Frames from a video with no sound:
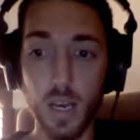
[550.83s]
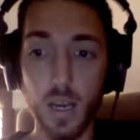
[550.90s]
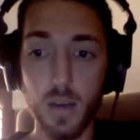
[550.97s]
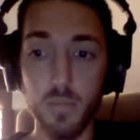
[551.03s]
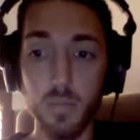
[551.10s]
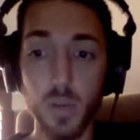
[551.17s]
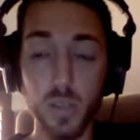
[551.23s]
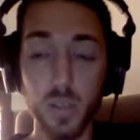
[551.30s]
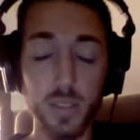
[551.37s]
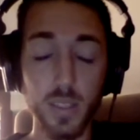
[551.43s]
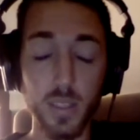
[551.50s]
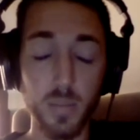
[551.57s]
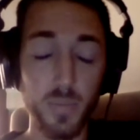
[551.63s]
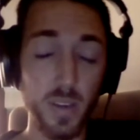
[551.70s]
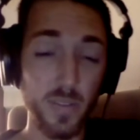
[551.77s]
Mostly
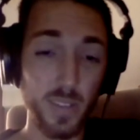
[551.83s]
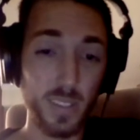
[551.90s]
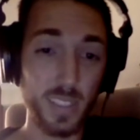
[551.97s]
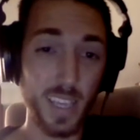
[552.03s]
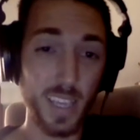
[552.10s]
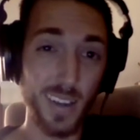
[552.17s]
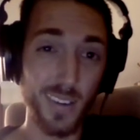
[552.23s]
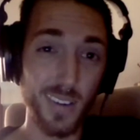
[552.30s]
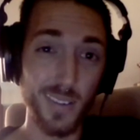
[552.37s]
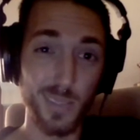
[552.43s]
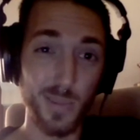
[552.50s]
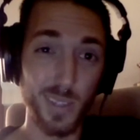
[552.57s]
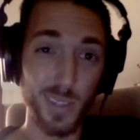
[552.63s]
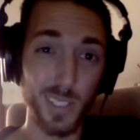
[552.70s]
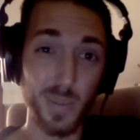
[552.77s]
the pivot scanner is
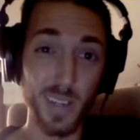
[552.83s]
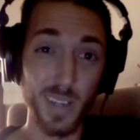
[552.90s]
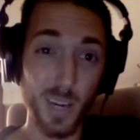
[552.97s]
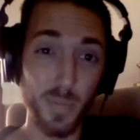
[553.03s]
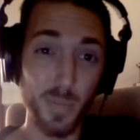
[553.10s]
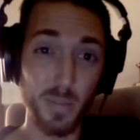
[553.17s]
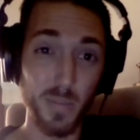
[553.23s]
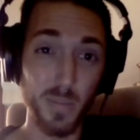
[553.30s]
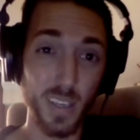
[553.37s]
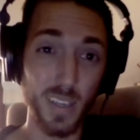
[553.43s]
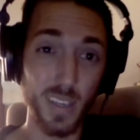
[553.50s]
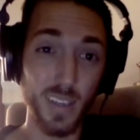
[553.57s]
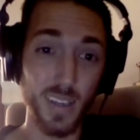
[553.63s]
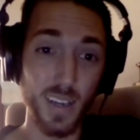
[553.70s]
what has been helping me.